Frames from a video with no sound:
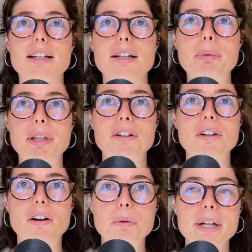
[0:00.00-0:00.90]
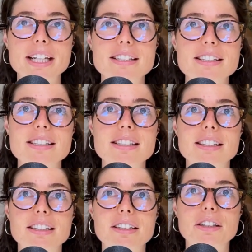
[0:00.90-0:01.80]
but they're always
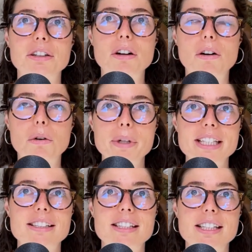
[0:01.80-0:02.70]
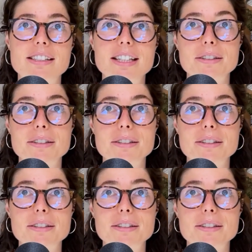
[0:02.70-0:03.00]
these,